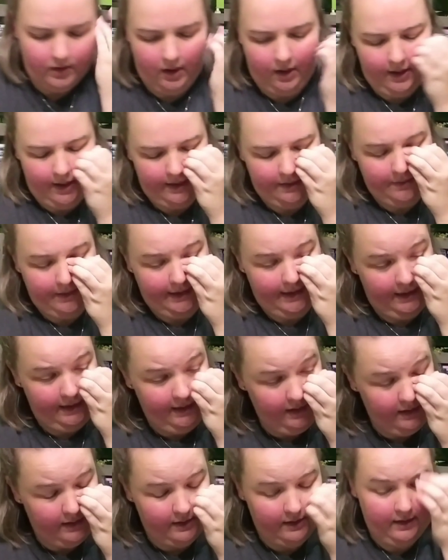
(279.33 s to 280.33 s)
All right, and then we got
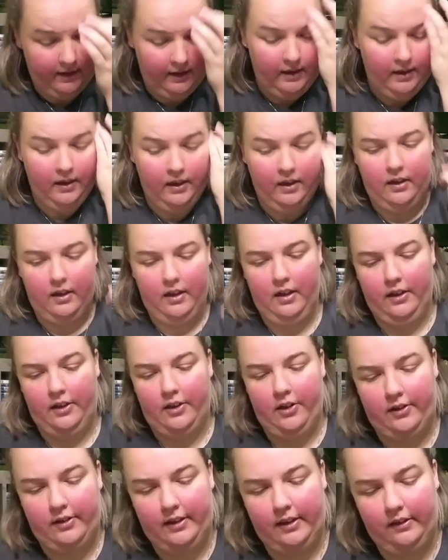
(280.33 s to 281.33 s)
another um,
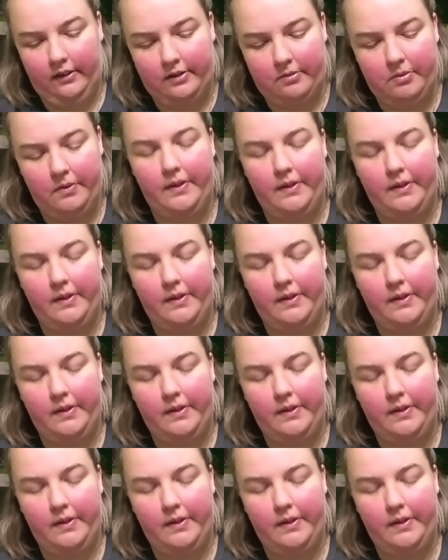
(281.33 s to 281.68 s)
Kirk Douglas